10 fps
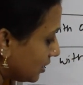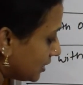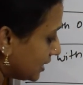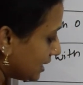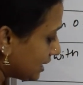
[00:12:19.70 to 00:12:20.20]

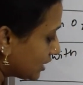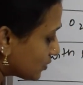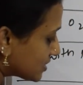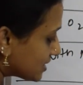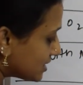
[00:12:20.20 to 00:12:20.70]

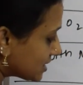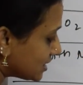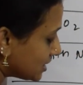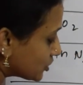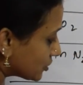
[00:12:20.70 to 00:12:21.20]
deliquescent
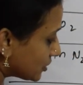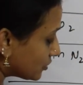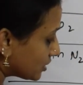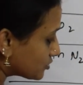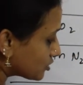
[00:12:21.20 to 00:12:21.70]
in nature. They're
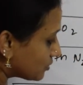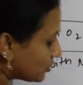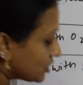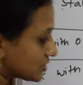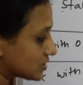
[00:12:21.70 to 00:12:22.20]
going to absorb
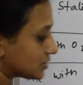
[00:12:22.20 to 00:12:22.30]
moisture.